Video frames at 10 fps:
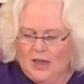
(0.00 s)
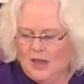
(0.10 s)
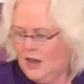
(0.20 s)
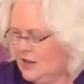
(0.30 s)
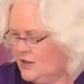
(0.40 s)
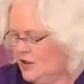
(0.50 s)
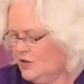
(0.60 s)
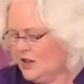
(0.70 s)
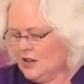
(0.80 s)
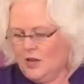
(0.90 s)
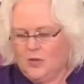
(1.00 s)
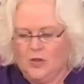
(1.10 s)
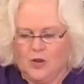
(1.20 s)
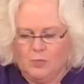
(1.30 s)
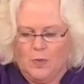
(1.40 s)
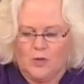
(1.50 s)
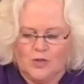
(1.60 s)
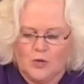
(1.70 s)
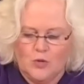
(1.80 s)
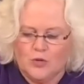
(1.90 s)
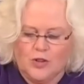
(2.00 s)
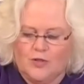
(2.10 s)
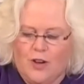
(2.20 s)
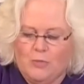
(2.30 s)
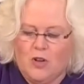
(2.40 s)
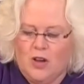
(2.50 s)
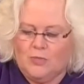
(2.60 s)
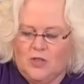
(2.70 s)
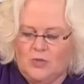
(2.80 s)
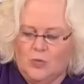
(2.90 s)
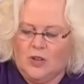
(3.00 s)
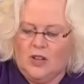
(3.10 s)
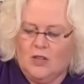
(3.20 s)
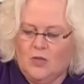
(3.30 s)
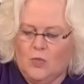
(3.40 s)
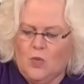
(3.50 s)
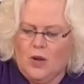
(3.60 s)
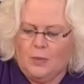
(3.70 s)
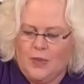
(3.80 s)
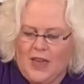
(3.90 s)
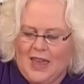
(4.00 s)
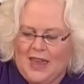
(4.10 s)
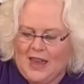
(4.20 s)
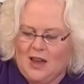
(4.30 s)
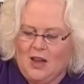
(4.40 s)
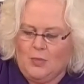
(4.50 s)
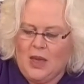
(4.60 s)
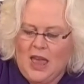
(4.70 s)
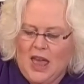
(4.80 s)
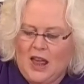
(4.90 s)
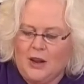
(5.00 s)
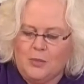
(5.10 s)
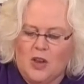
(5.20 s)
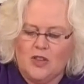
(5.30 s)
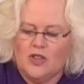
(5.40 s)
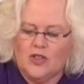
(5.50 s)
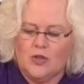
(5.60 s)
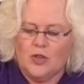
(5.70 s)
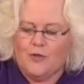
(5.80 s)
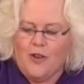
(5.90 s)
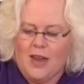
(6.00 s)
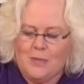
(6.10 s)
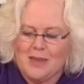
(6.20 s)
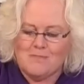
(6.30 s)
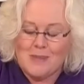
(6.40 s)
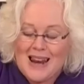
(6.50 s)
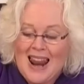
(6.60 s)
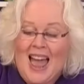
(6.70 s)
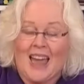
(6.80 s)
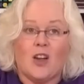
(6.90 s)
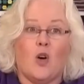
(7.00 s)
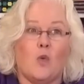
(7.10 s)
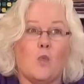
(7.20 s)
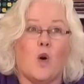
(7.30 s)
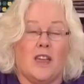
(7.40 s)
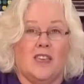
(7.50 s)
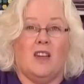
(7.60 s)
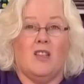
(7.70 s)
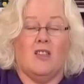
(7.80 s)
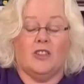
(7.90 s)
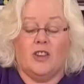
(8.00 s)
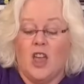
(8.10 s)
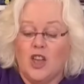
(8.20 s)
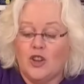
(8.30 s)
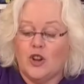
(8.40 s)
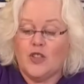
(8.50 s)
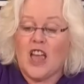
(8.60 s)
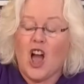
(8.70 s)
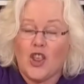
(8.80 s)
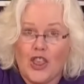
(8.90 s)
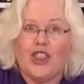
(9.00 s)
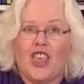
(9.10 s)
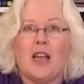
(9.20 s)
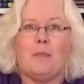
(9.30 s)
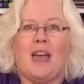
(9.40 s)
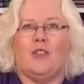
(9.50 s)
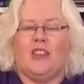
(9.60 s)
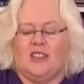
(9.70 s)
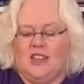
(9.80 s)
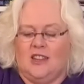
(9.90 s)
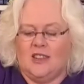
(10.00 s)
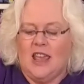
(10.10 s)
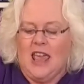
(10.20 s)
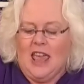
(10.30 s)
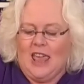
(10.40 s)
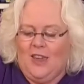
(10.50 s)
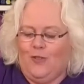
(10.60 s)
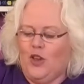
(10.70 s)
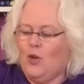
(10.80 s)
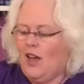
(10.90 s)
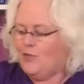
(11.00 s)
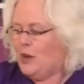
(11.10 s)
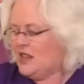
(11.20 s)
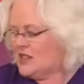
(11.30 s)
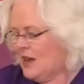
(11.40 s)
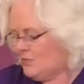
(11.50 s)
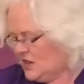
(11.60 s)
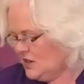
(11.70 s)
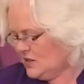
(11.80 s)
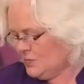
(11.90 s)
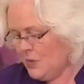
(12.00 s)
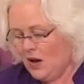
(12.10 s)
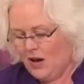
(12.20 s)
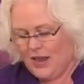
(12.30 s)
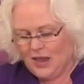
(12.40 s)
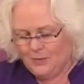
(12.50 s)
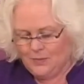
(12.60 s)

is using the most gorgeous frame right I just want to wipe that ink up and I'm going to do the frame in black on white card you know the other thing about this is if you have been tempted to buy